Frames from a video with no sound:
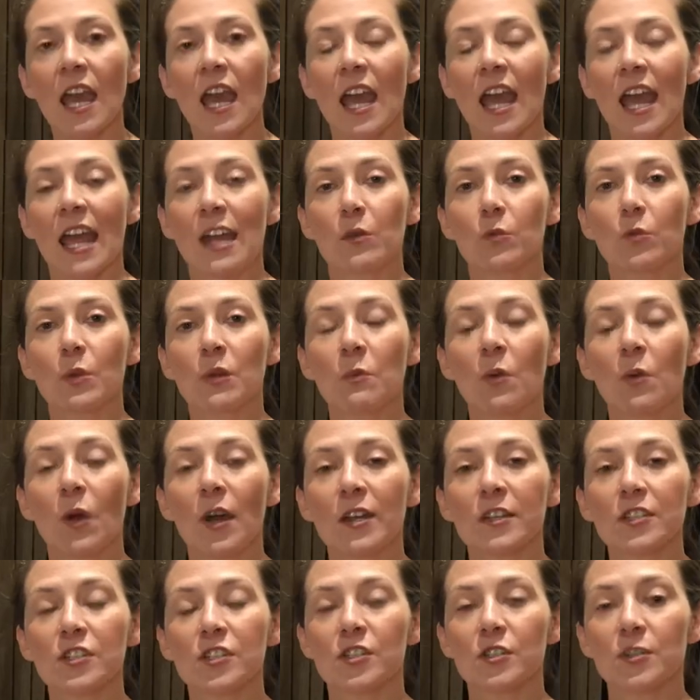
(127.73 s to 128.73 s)
and we
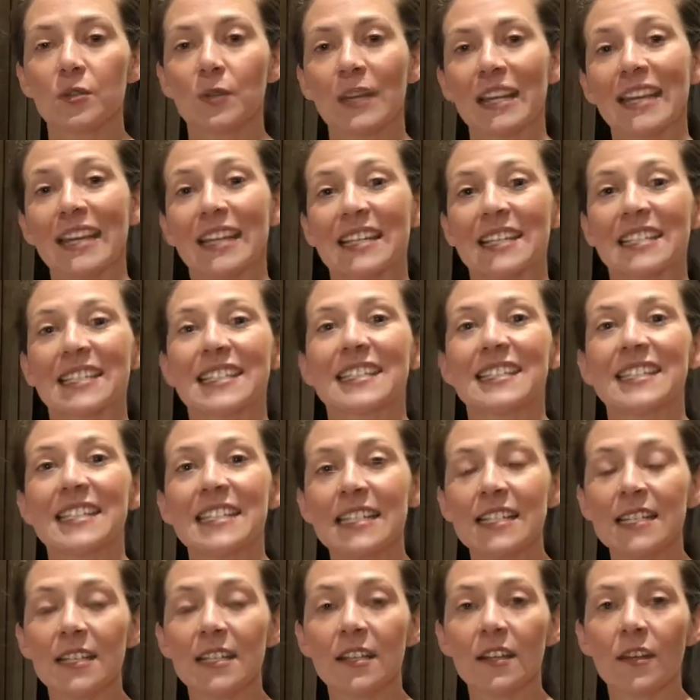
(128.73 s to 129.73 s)
want to
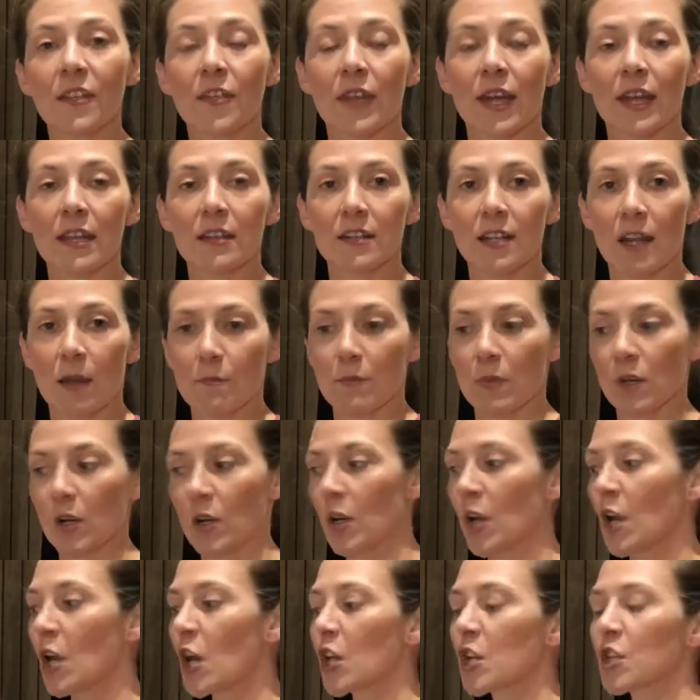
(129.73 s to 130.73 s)
exceed that number.